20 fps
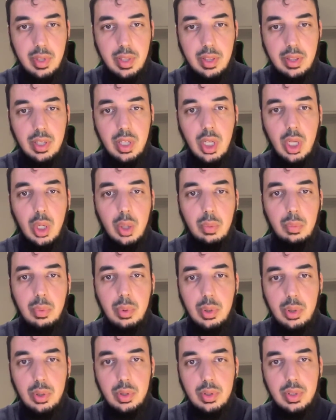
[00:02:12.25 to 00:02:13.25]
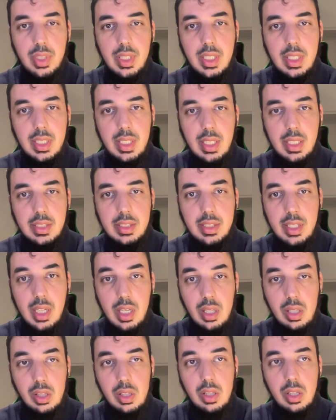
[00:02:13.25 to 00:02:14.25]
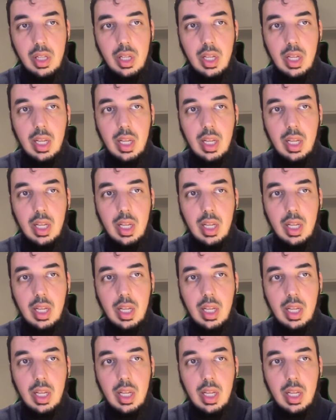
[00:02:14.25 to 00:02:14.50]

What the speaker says: with Word and Excel